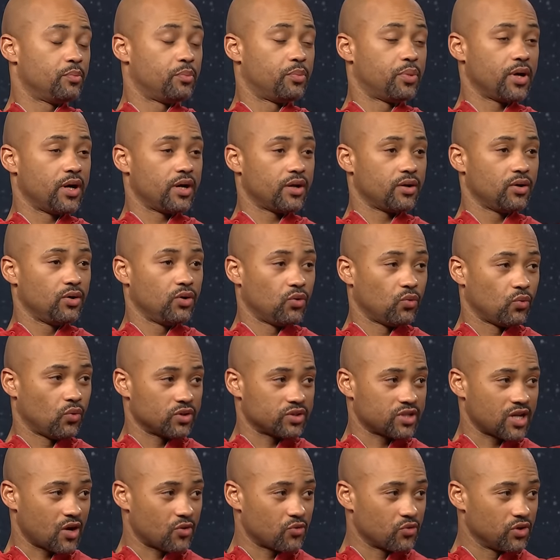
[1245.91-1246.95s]
but
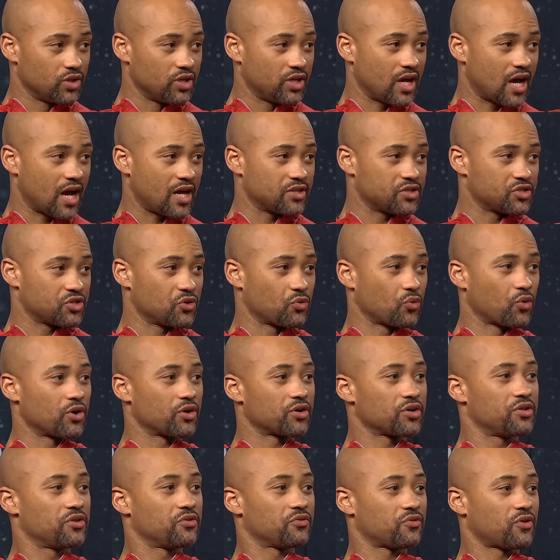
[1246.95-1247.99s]
once I really got into
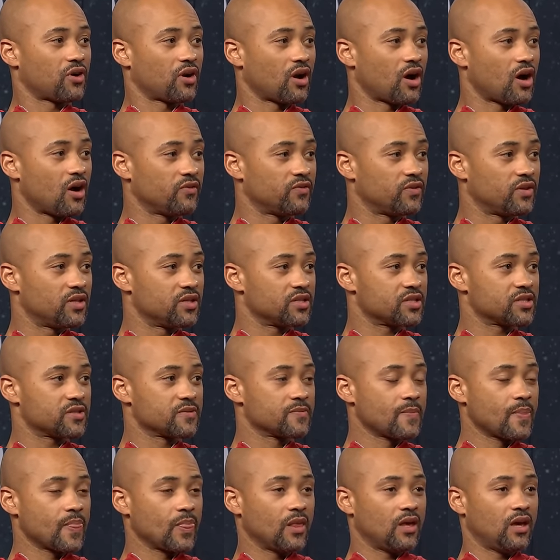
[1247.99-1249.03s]
working in the front office
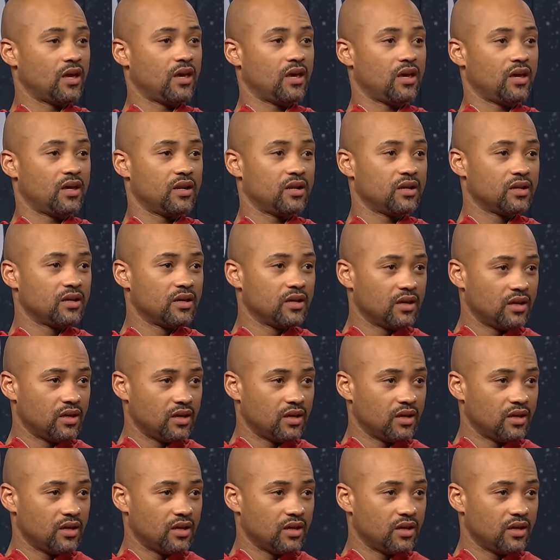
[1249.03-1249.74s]
and